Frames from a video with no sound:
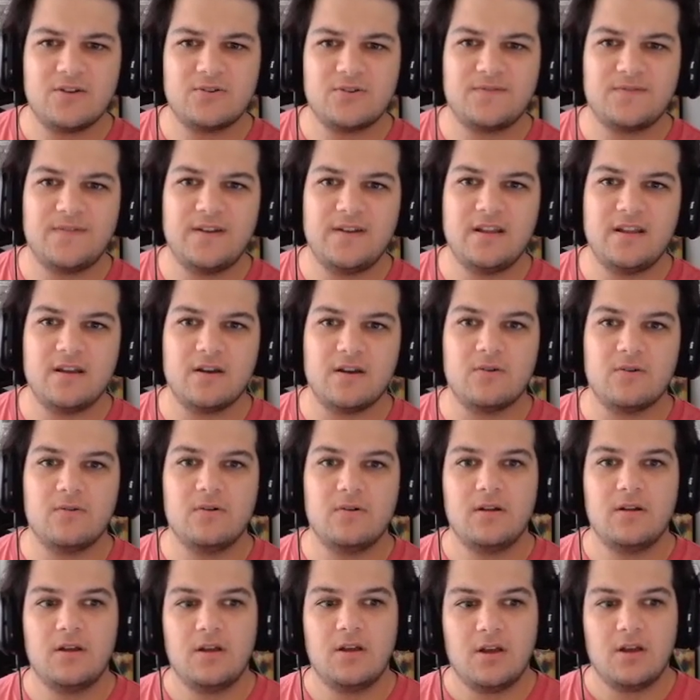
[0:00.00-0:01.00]
video,
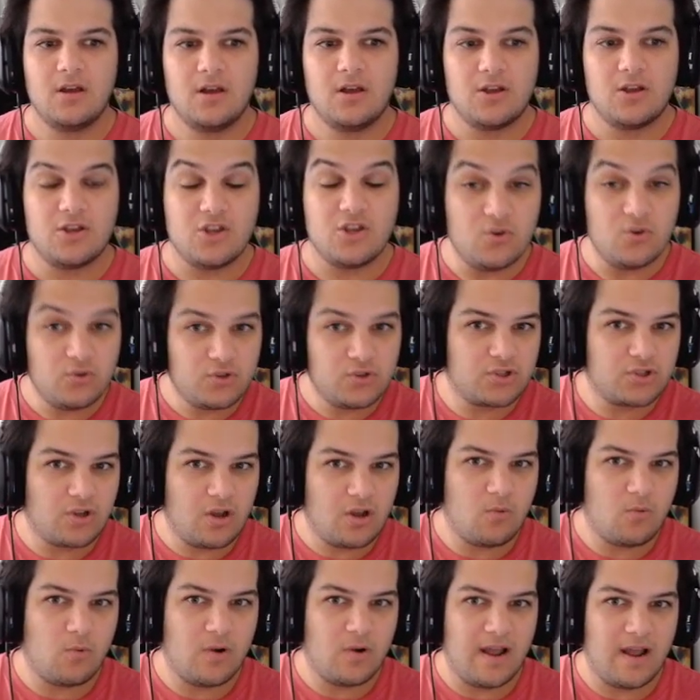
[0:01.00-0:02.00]
you
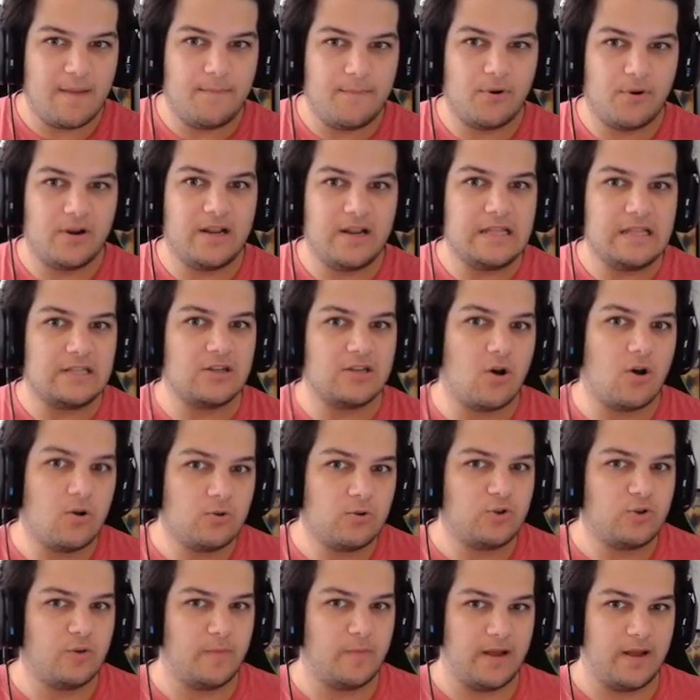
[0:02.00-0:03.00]
saw what I put into
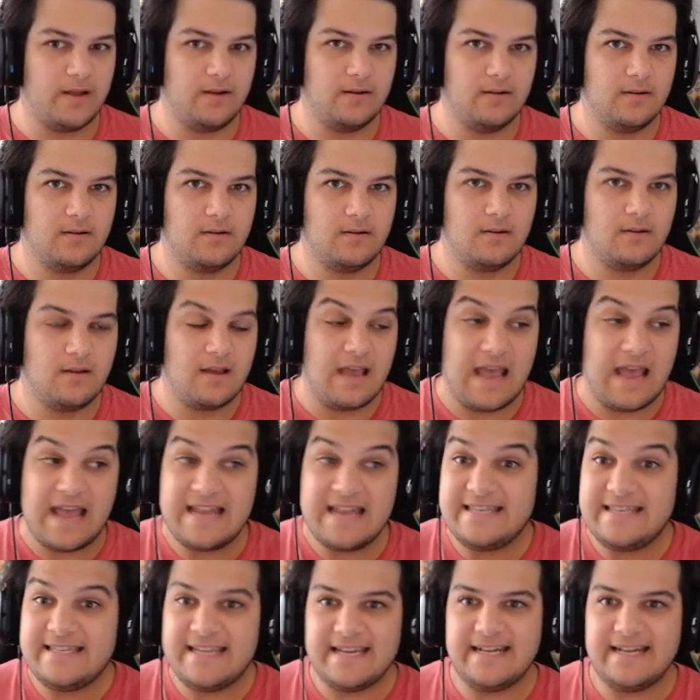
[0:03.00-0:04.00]
Ultraman
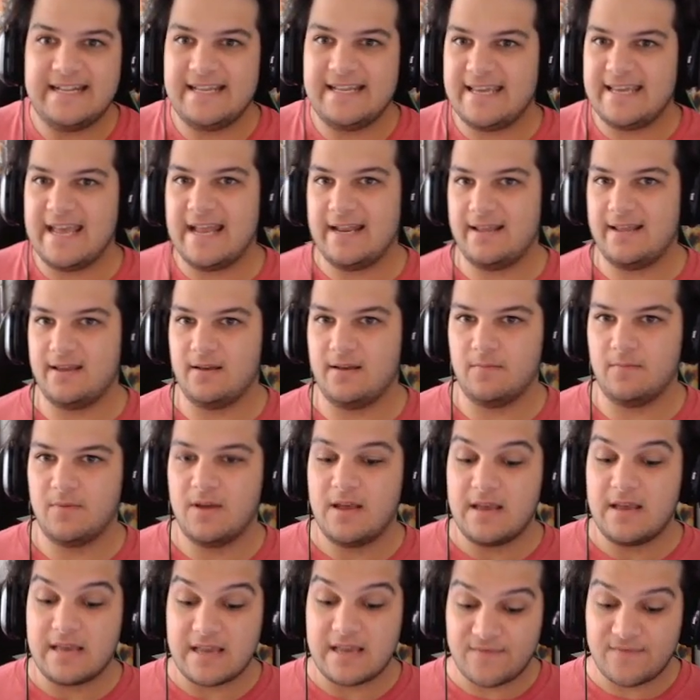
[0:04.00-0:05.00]
and didn't get him.
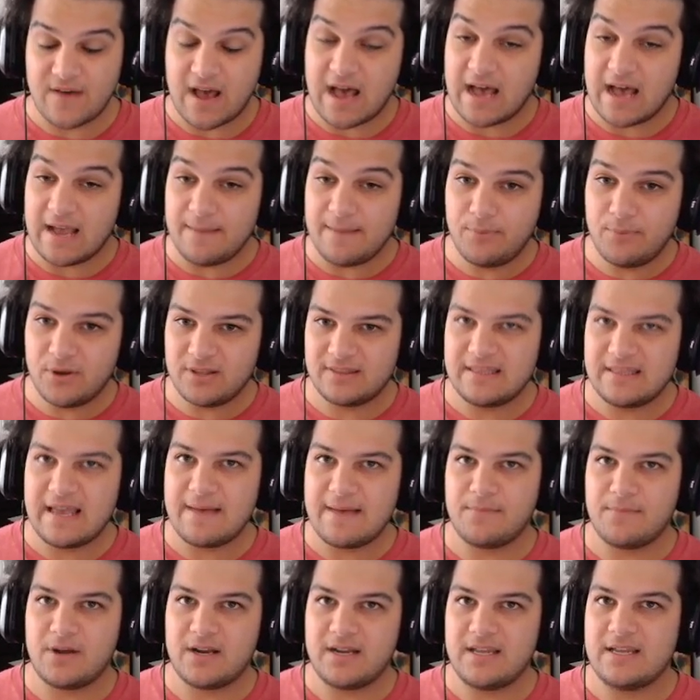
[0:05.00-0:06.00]
If I put
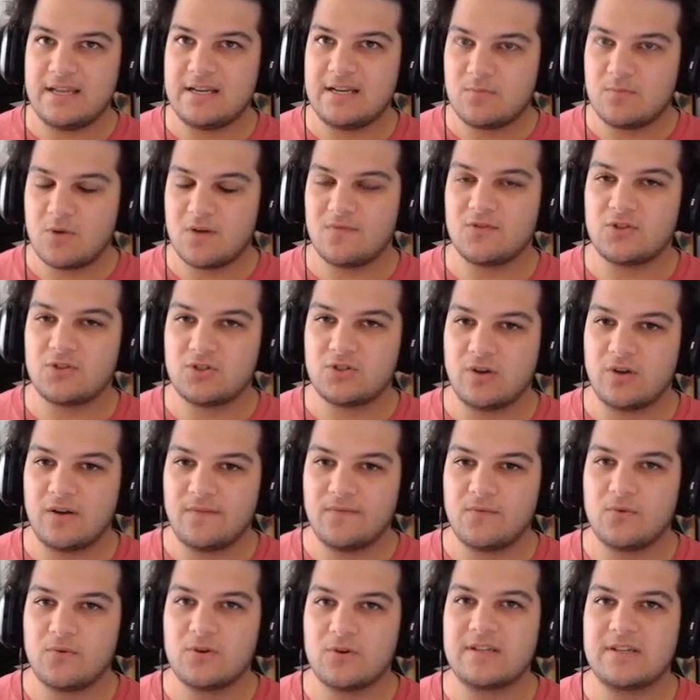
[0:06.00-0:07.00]
that money into Marvel
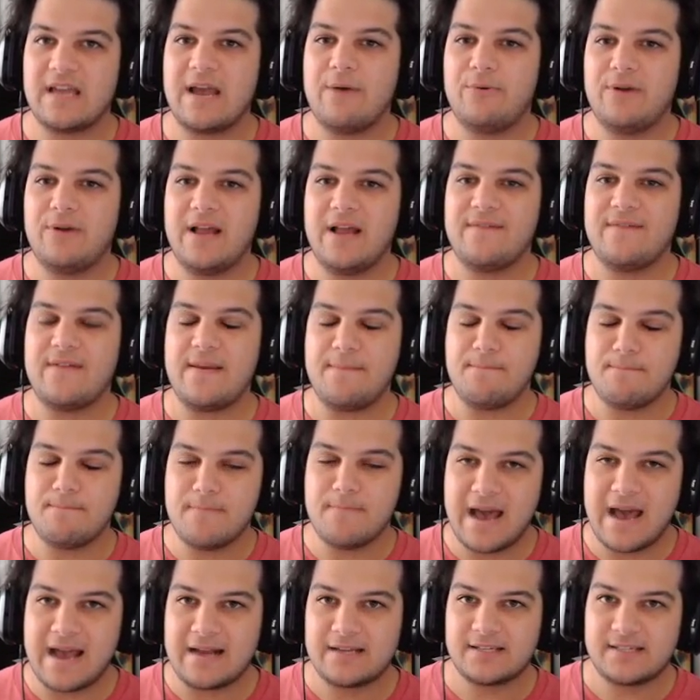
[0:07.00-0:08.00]
Strike Force, I would have a
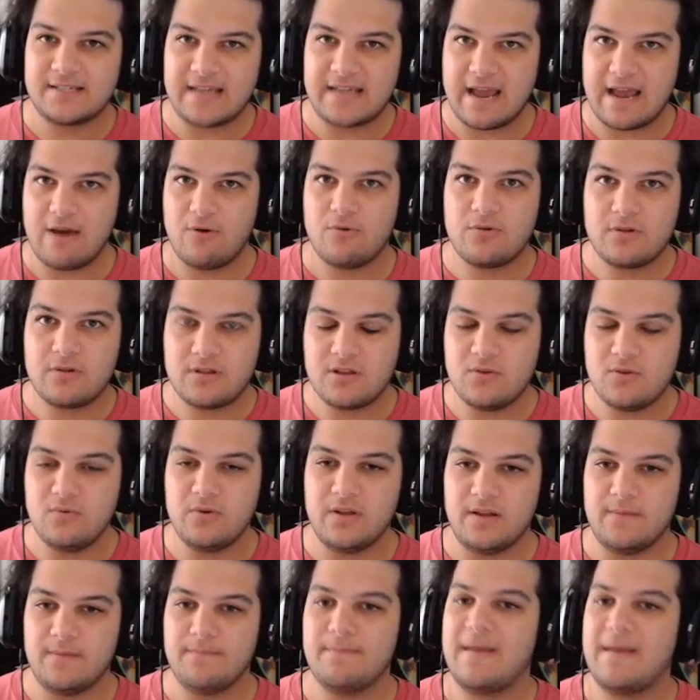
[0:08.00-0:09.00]
maxed out
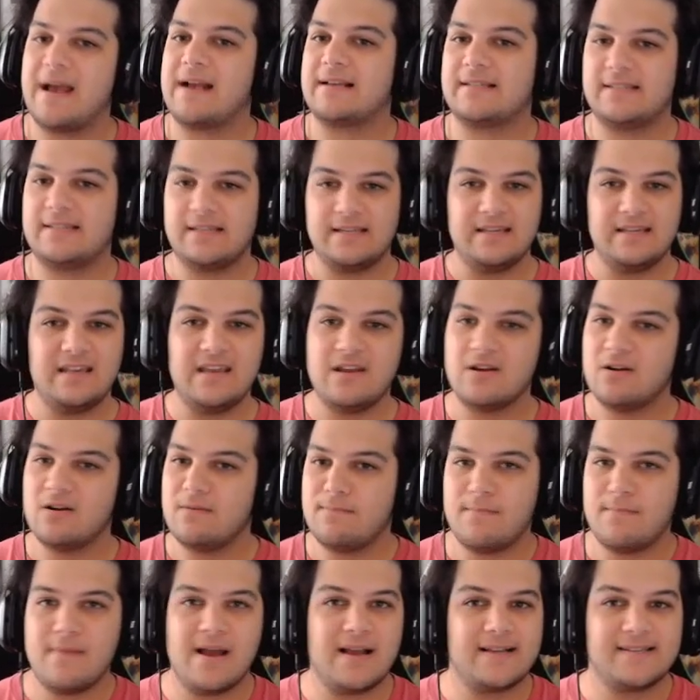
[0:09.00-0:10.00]
unit, maxed
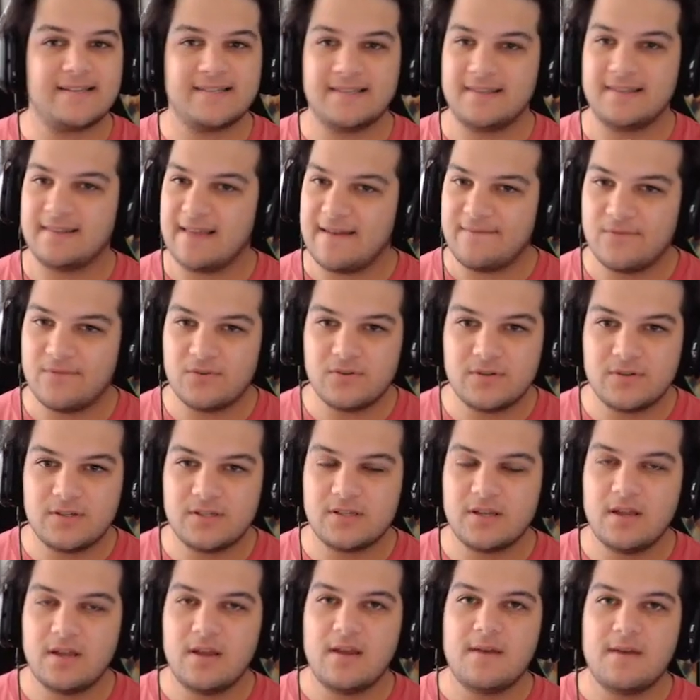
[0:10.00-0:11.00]
gear, maxed
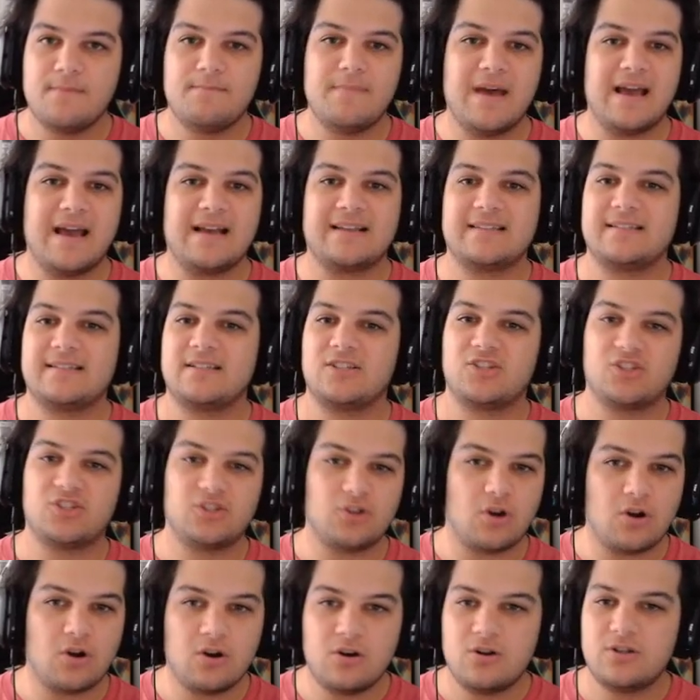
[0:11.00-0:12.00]
levels, maxed
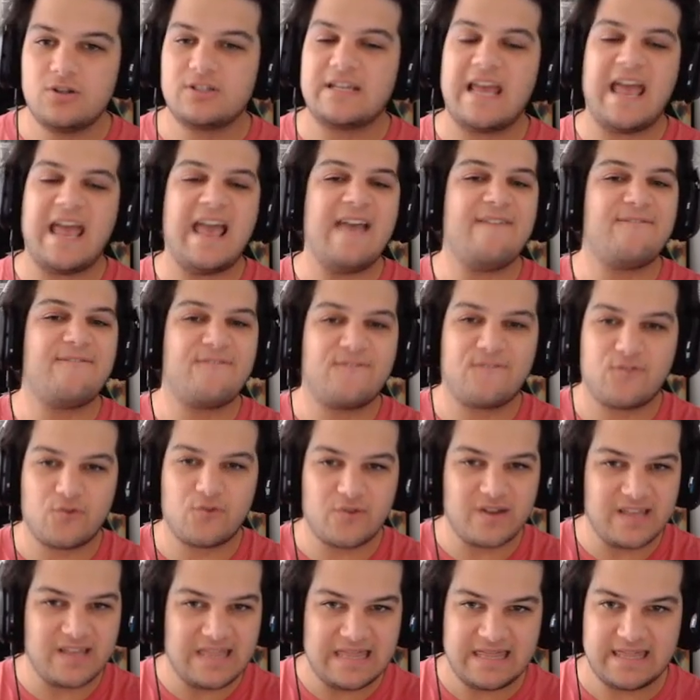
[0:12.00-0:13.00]
stars,
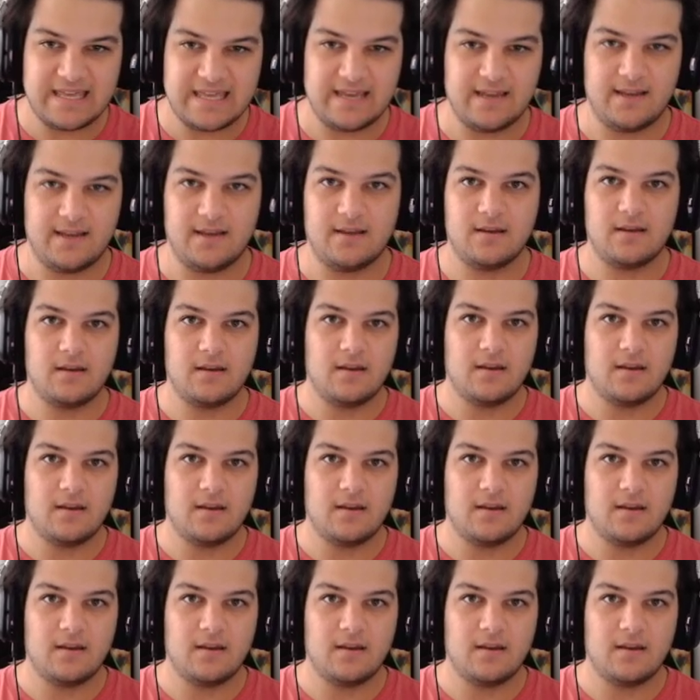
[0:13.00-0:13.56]
everything.